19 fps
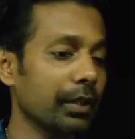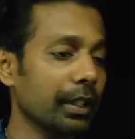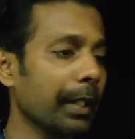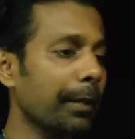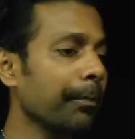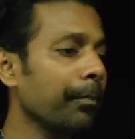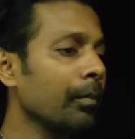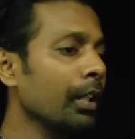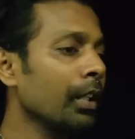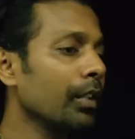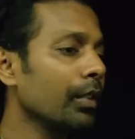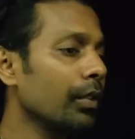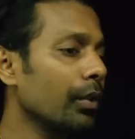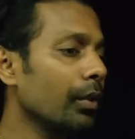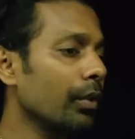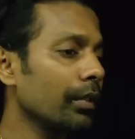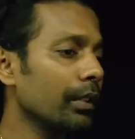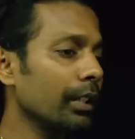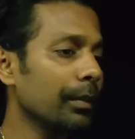Okay,
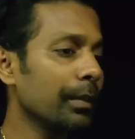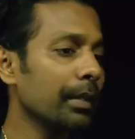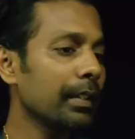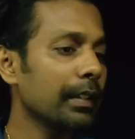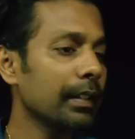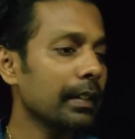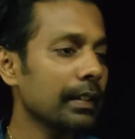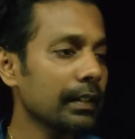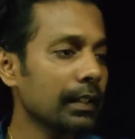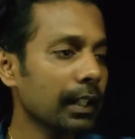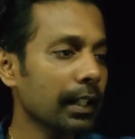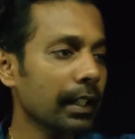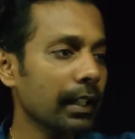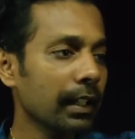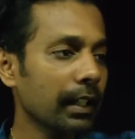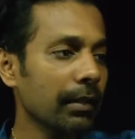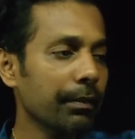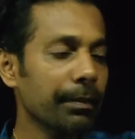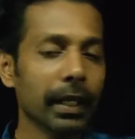so that means a
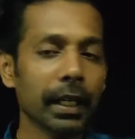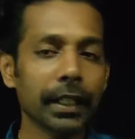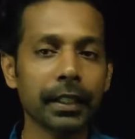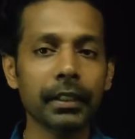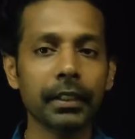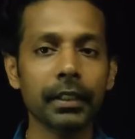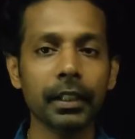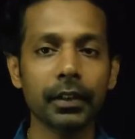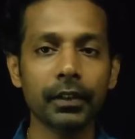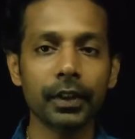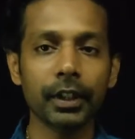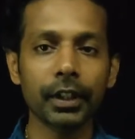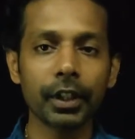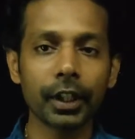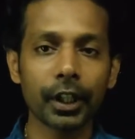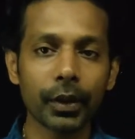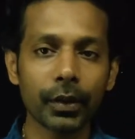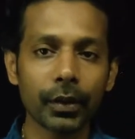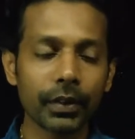straight line pattern that we
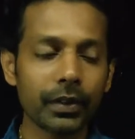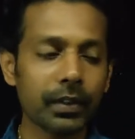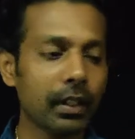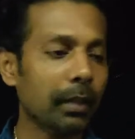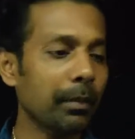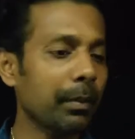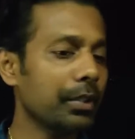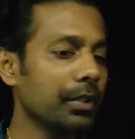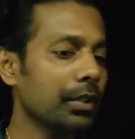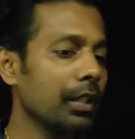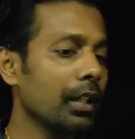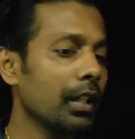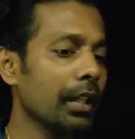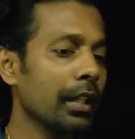try to establish.